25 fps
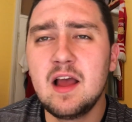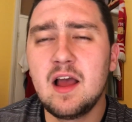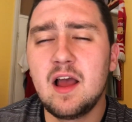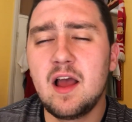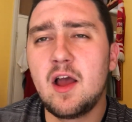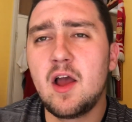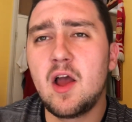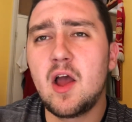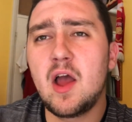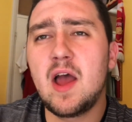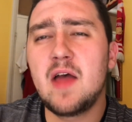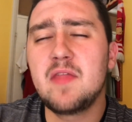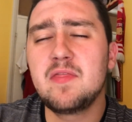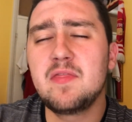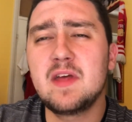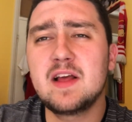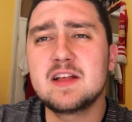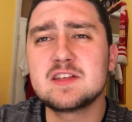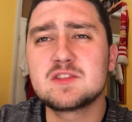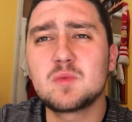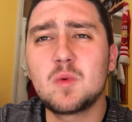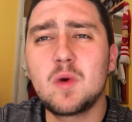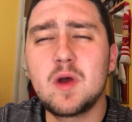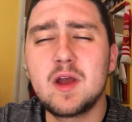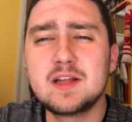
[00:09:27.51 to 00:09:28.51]
Uh, and
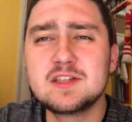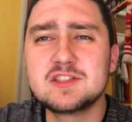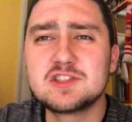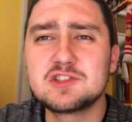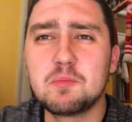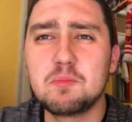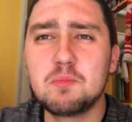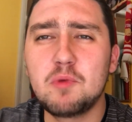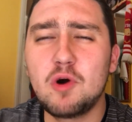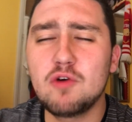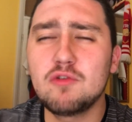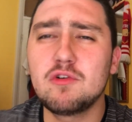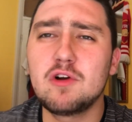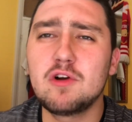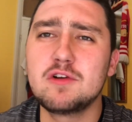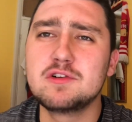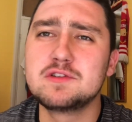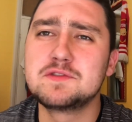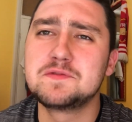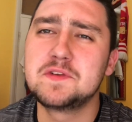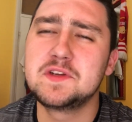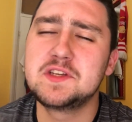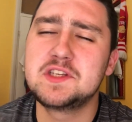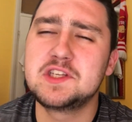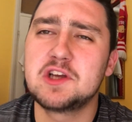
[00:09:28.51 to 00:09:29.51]
that's why in
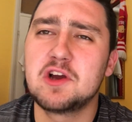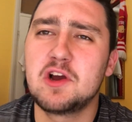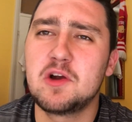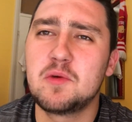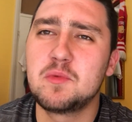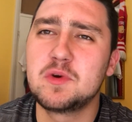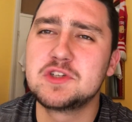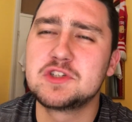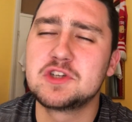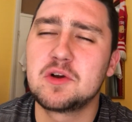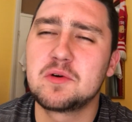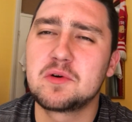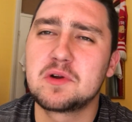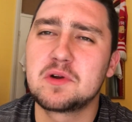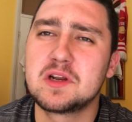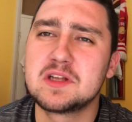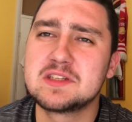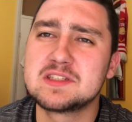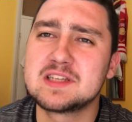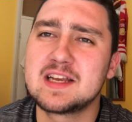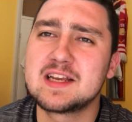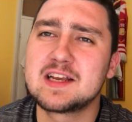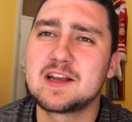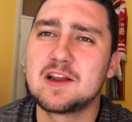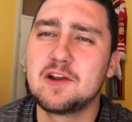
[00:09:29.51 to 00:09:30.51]
tomorrow's video, in which I'm going to
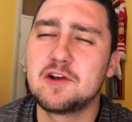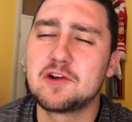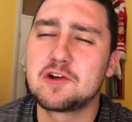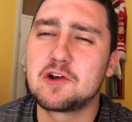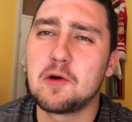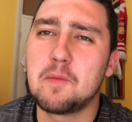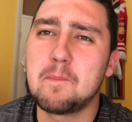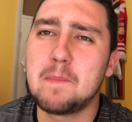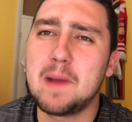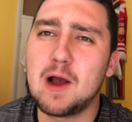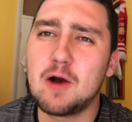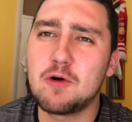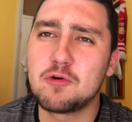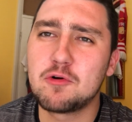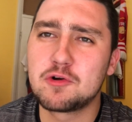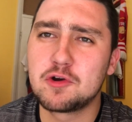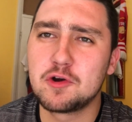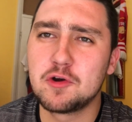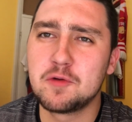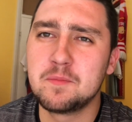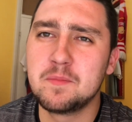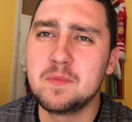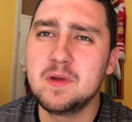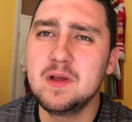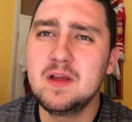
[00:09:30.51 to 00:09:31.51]
take a look at
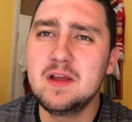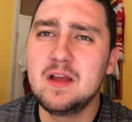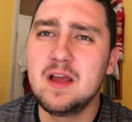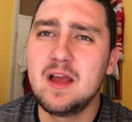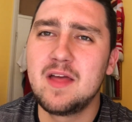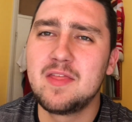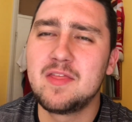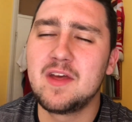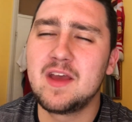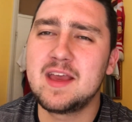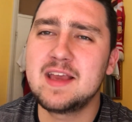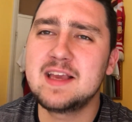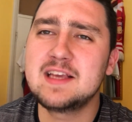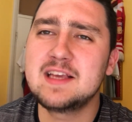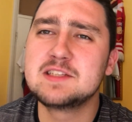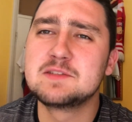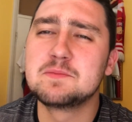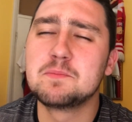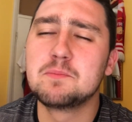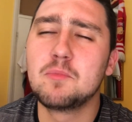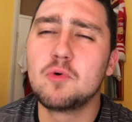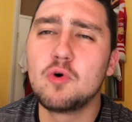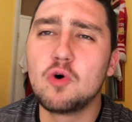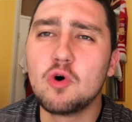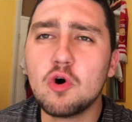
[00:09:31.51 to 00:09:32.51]
Malcom, that he's
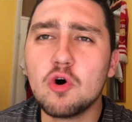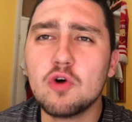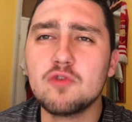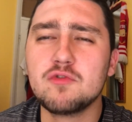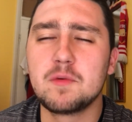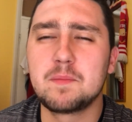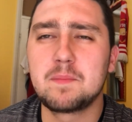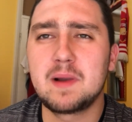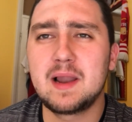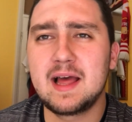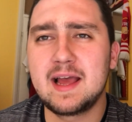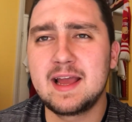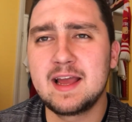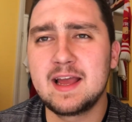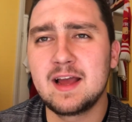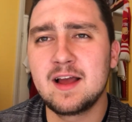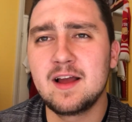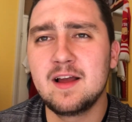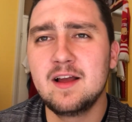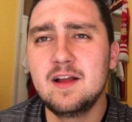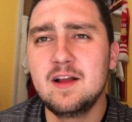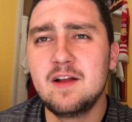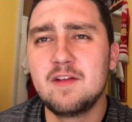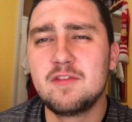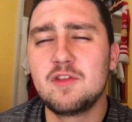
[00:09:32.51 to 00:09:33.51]
more of a player
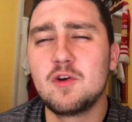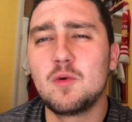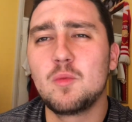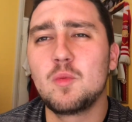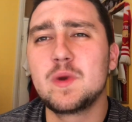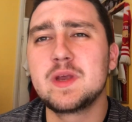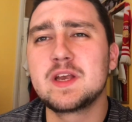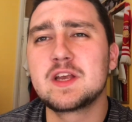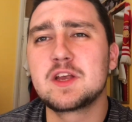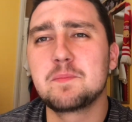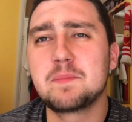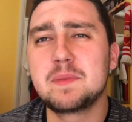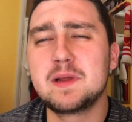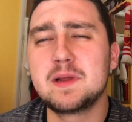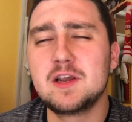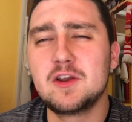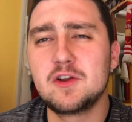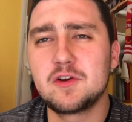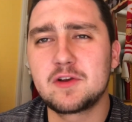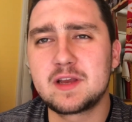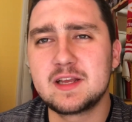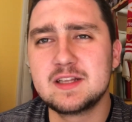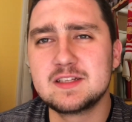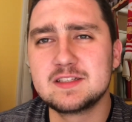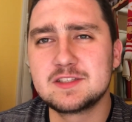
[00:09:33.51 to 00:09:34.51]
that we could be
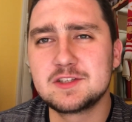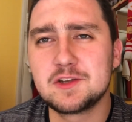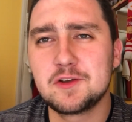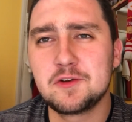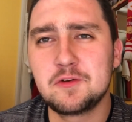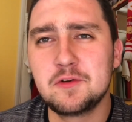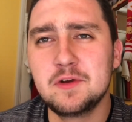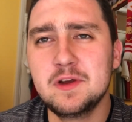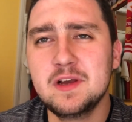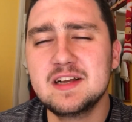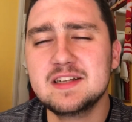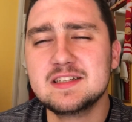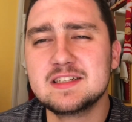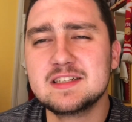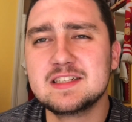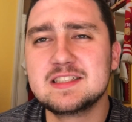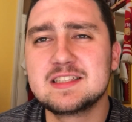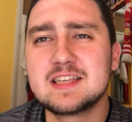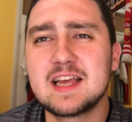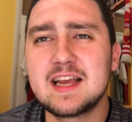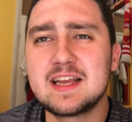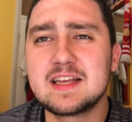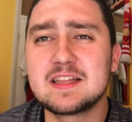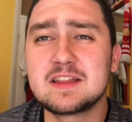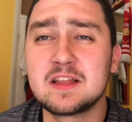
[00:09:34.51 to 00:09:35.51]
looking to to
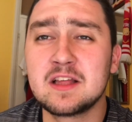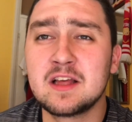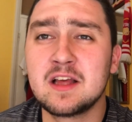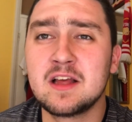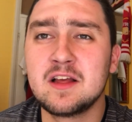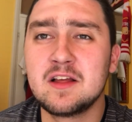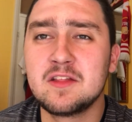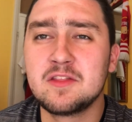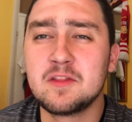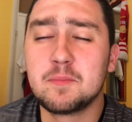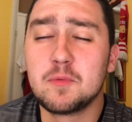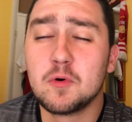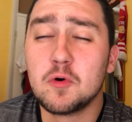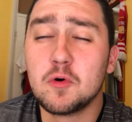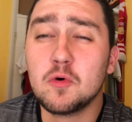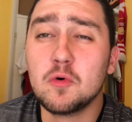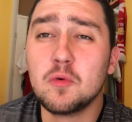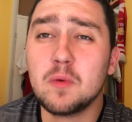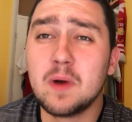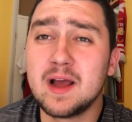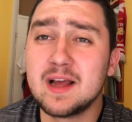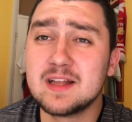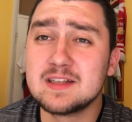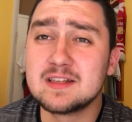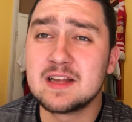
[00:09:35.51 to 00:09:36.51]
take the, the
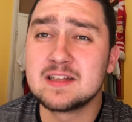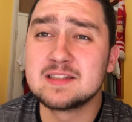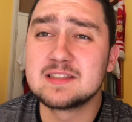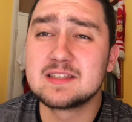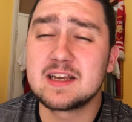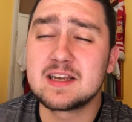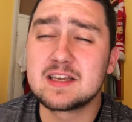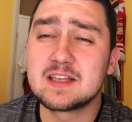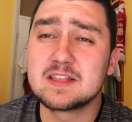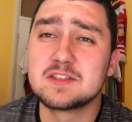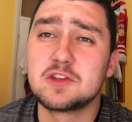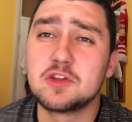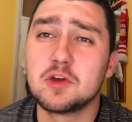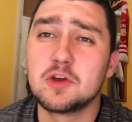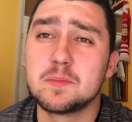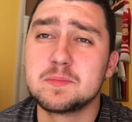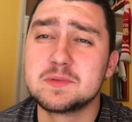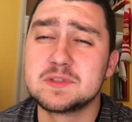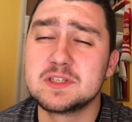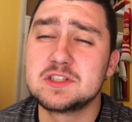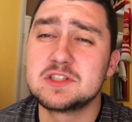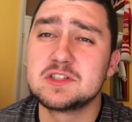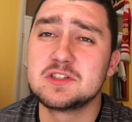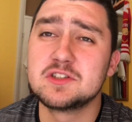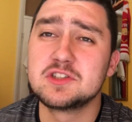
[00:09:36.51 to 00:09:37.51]
ball and, and take it to the
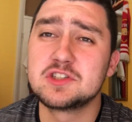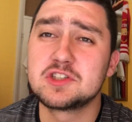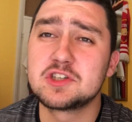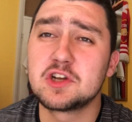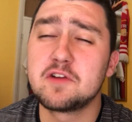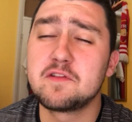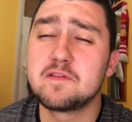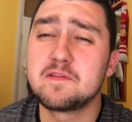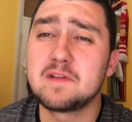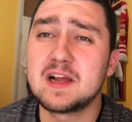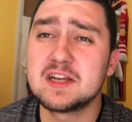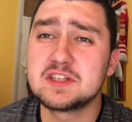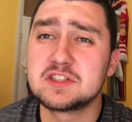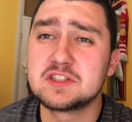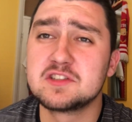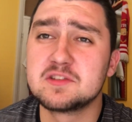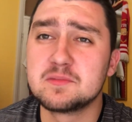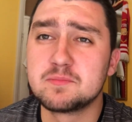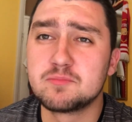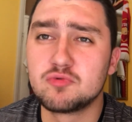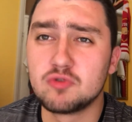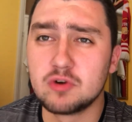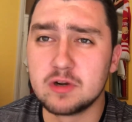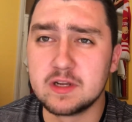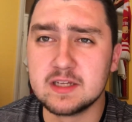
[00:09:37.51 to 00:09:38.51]
opposition and show flashes
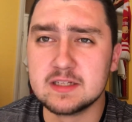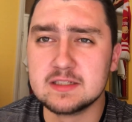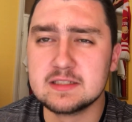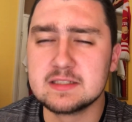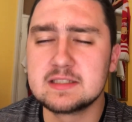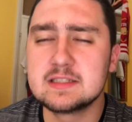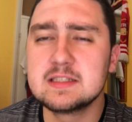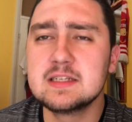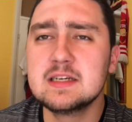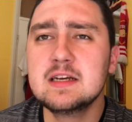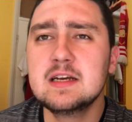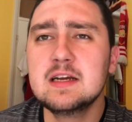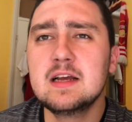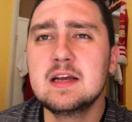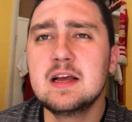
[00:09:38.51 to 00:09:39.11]
of brilliance.